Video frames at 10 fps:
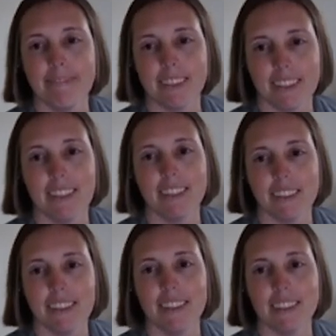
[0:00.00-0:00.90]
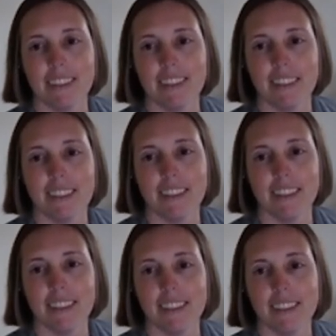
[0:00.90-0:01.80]

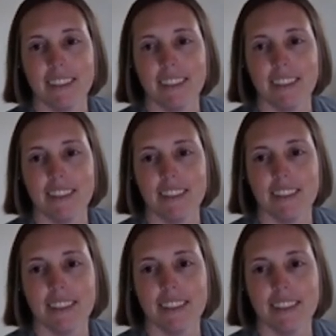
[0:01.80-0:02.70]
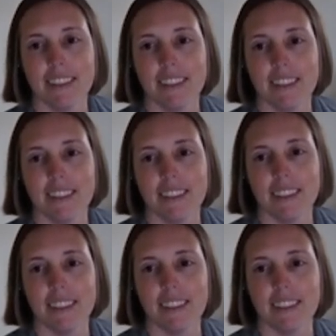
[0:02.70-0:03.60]

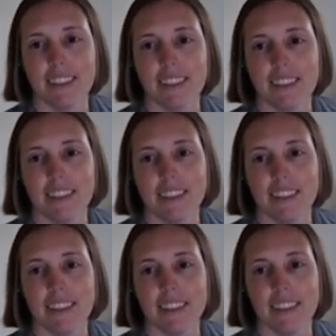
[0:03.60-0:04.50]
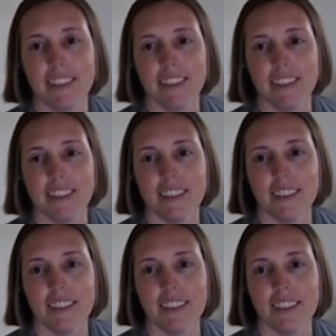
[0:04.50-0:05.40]

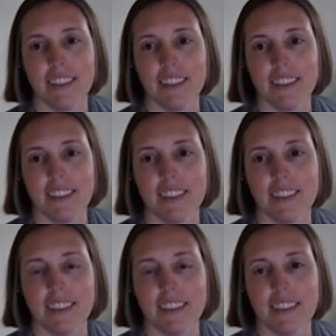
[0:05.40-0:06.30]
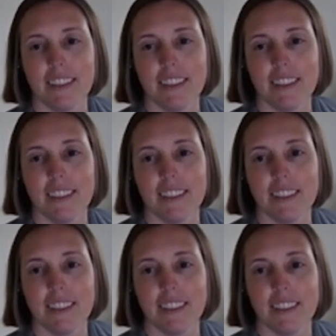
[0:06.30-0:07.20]

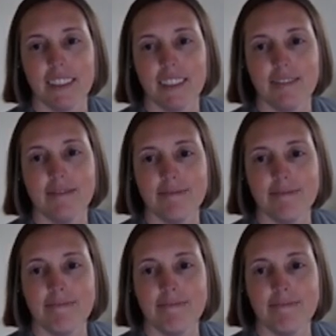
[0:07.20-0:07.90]
(silent)